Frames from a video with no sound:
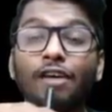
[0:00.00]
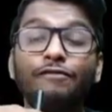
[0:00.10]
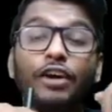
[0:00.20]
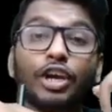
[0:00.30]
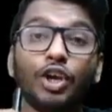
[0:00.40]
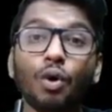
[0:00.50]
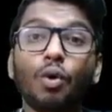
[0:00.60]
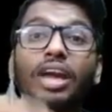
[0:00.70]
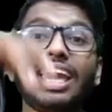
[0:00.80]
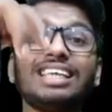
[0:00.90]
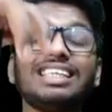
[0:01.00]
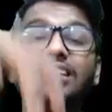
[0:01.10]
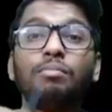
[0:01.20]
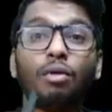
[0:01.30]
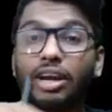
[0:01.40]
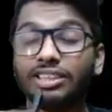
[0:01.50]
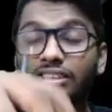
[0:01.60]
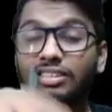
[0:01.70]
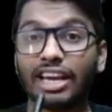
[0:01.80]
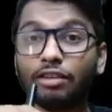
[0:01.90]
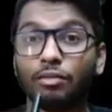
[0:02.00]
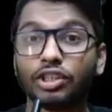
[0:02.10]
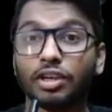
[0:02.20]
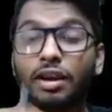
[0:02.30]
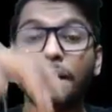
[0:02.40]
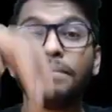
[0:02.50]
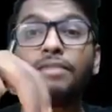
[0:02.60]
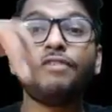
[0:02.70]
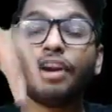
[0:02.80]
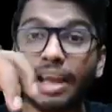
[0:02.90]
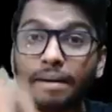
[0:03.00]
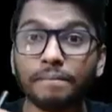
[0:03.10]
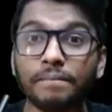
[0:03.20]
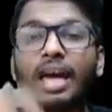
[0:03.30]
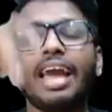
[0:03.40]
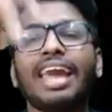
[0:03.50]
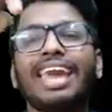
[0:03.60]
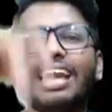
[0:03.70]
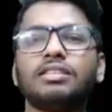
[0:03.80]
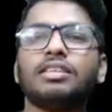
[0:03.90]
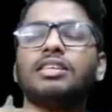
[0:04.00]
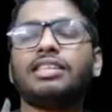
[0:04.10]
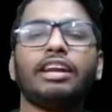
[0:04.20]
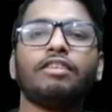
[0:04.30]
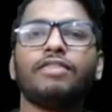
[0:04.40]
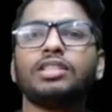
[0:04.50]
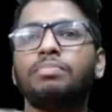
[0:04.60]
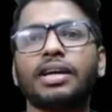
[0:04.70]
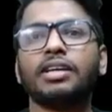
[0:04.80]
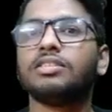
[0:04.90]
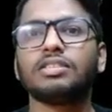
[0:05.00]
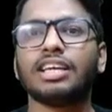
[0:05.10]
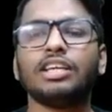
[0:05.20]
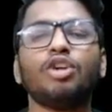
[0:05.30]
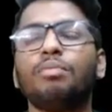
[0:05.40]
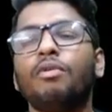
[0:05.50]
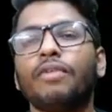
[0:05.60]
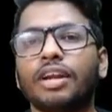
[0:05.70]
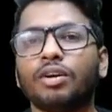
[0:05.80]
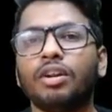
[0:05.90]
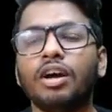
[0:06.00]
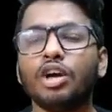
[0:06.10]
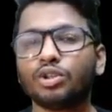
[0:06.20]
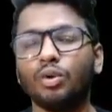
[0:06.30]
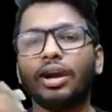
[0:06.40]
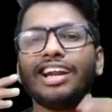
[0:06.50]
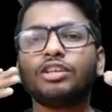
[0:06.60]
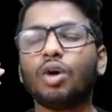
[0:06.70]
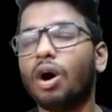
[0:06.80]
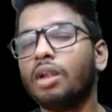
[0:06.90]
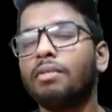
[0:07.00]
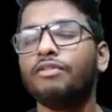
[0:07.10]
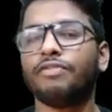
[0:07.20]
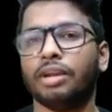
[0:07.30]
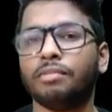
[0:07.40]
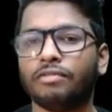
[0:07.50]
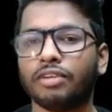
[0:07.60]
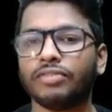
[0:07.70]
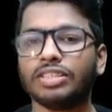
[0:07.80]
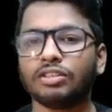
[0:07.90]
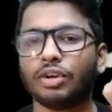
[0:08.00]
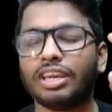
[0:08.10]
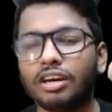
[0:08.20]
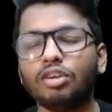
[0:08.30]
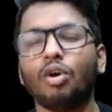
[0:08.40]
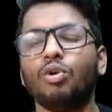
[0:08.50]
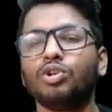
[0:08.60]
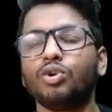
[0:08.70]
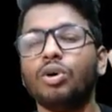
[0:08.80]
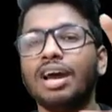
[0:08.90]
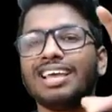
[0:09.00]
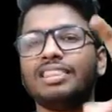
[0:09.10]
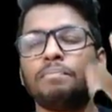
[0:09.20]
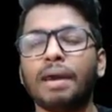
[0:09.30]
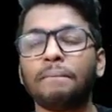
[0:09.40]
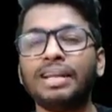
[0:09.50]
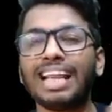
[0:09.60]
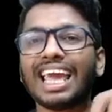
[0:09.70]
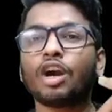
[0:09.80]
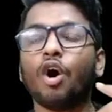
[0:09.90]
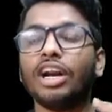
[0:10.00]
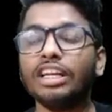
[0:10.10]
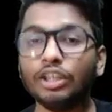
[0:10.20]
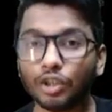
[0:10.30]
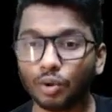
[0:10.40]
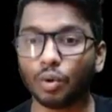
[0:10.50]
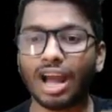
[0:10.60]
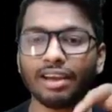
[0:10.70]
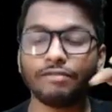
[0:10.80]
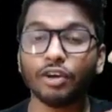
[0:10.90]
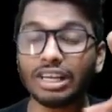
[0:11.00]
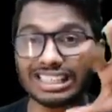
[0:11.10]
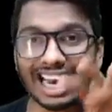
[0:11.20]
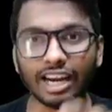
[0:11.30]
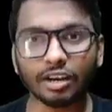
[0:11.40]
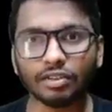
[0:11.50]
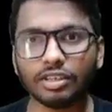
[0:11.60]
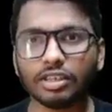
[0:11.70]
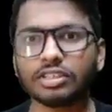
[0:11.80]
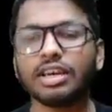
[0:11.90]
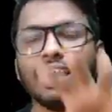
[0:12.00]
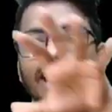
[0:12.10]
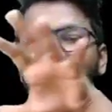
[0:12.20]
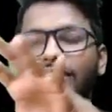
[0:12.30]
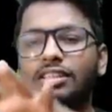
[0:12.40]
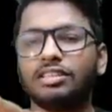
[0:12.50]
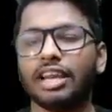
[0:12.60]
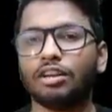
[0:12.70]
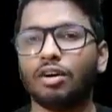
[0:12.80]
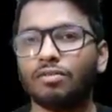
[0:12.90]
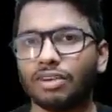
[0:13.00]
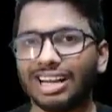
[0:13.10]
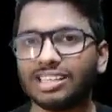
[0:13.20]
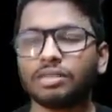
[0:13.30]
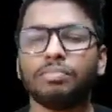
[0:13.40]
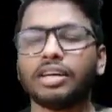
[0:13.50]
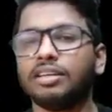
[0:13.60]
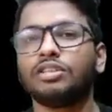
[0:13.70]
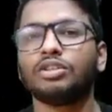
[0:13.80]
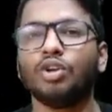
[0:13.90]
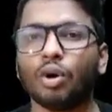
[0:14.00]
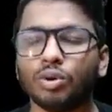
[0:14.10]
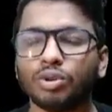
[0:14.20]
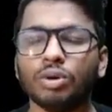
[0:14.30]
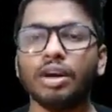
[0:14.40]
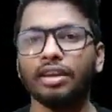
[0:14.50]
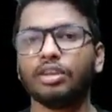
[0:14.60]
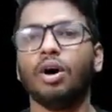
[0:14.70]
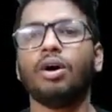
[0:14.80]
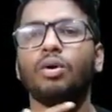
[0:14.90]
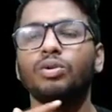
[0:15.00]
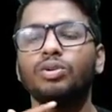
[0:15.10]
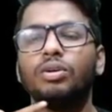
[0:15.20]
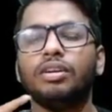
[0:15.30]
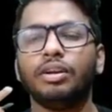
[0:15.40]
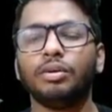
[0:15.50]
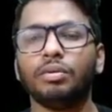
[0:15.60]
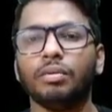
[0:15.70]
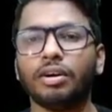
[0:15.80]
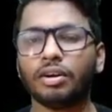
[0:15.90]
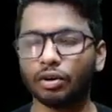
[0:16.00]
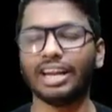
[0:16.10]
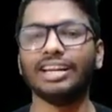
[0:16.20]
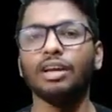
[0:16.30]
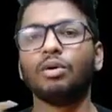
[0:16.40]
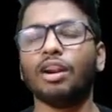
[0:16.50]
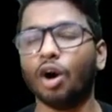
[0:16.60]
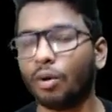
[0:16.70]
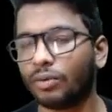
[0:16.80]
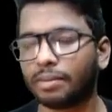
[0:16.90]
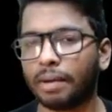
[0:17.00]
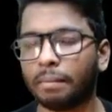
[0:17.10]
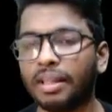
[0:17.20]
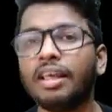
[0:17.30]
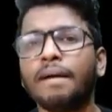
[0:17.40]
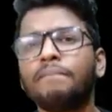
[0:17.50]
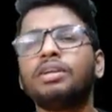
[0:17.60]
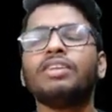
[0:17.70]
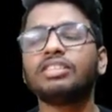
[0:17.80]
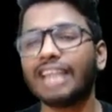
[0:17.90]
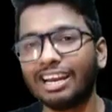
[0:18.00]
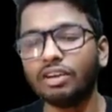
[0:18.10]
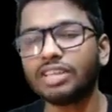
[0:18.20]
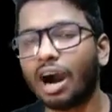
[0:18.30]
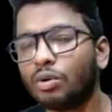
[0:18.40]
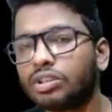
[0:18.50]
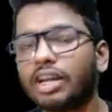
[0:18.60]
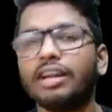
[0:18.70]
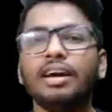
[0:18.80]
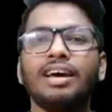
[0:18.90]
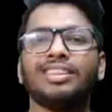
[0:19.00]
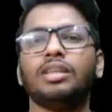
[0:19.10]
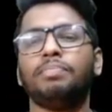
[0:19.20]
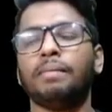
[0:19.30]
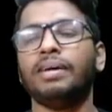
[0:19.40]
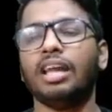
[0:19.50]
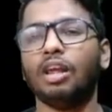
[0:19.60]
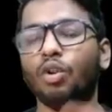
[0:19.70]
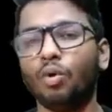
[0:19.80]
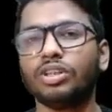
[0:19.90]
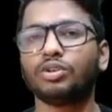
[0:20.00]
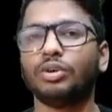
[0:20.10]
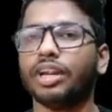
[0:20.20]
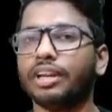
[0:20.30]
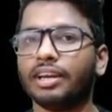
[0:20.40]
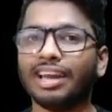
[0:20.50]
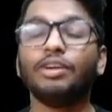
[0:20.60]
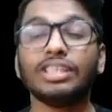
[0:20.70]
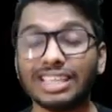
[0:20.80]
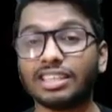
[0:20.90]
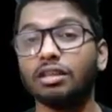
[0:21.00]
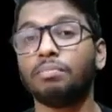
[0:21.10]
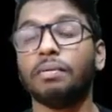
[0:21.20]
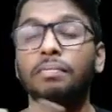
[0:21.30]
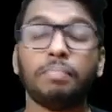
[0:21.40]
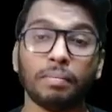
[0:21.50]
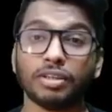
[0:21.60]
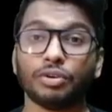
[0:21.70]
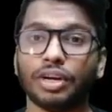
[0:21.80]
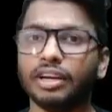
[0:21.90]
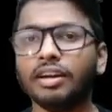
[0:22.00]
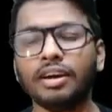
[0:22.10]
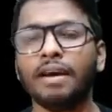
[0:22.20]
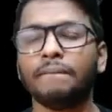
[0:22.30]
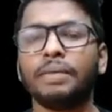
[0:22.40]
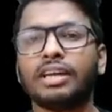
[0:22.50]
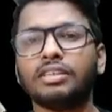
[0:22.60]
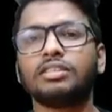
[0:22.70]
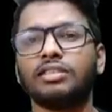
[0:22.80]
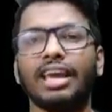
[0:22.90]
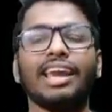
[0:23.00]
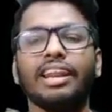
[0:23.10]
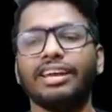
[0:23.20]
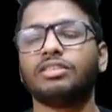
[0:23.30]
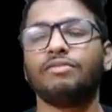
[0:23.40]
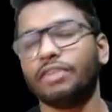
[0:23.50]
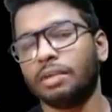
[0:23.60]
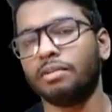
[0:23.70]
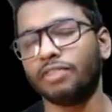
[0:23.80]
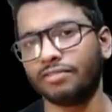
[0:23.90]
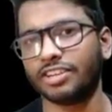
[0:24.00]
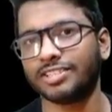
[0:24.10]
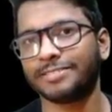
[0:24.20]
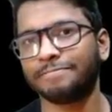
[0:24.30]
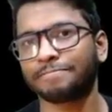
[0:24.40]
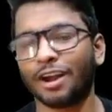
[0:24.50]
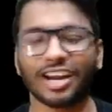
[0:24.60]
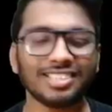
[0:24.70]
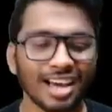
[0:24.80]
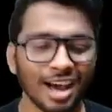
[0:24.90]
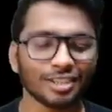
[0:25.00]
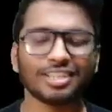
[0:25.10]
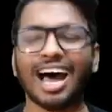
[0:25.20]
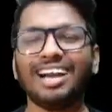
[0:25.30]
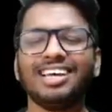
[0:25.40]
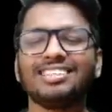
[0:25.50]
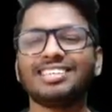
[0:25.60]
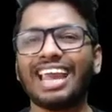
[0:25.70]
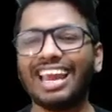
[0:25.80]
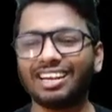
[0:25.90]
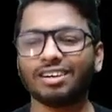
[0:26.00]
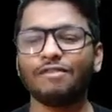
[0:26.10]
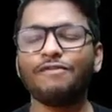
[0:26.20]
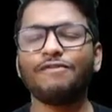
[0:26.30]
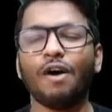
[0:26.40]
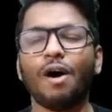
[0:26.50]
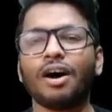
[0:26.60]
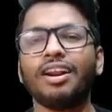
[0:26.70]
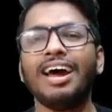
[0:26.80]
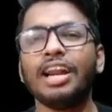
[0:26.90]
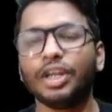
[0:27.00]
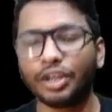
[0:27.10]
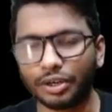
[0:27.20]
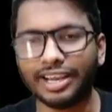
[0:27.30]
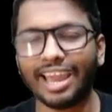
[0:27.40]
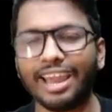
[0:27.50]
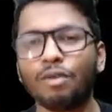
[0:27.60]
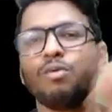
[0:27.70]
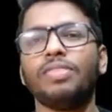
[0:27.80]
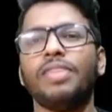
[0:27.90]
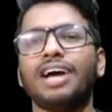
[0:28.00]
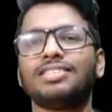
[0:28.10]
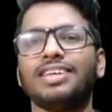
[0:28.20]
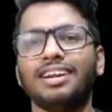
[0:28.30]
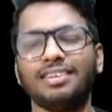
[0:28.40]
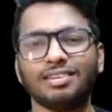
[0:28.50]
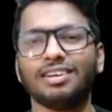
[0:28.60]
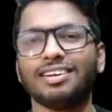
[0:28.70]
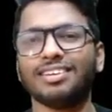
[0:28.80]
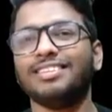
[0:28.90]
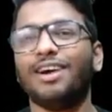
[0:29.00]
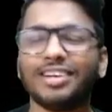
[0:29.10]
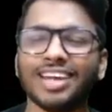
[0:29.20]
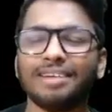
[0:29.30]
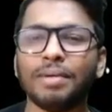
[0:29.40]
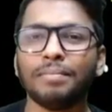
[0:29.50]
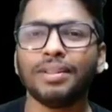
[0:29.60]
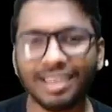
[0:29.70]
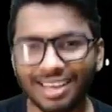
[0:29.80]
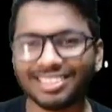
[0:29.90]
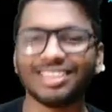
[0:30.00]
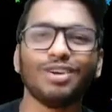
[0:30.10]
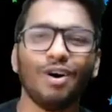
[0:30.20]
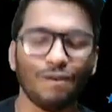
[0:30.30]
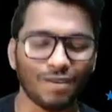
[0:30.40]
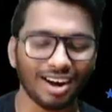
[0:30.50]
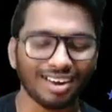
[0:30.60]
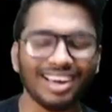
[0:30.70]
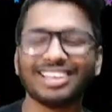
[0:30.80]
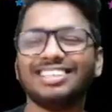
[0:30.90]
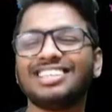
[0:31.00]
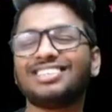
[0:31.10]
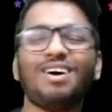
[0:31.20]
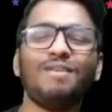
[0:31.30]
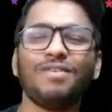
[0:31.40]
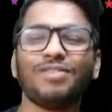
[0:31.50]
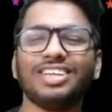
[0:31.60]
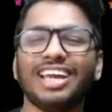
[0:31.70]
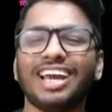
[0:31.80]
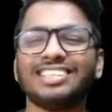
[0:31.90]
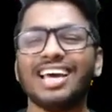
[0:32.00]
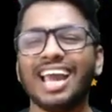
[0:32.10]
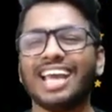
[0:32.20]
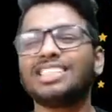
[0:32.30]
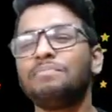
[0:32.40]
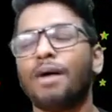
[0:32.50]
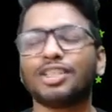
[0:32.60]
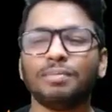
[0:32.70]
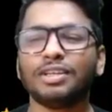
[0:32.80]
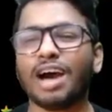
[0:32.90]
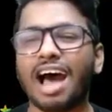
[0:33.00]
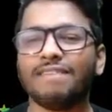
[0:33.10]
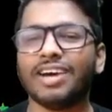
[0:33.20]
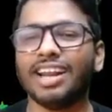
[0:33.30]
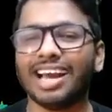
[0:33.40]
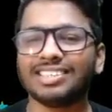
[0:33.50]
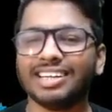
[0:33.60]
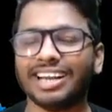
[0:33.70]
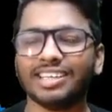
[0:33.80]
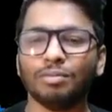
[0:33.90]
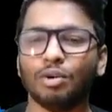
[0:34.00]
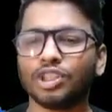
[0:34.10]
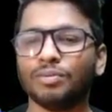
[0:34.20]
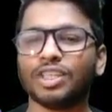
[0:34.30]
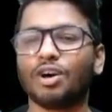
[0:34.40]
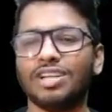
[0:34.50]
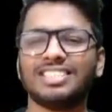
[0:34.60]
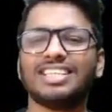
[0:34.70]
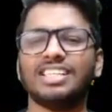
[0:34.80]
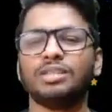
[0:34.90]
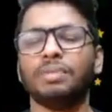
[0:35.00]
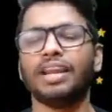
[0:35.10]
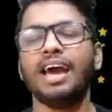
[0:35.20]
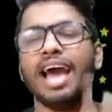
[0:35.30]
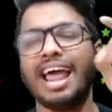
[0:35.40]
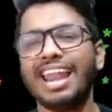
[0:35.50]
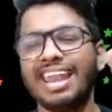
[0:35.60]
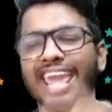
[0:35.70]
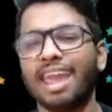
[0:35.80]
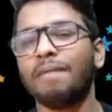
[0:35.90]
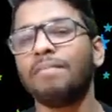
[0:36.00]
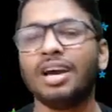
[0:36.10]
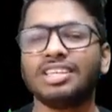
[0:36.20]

For you, he is in the state of motion, but for him, he is in the state of rest because he's not moving at all. So it is all about frame of reference. So here also, the pebble, according to you, if you're standing on the disc, is in the state of rest because you're also rotating along with the pebble. But when you're standing on the outside, the pebble alone is rotating, and you can see that the pebble is rotating because, again, it's a frame of reference. Alright, so that is it for today. With that said, not yet, people. There's a homework. This is the homework for today, guys. Is it possible to have an accelerated motion with a constant speed? Name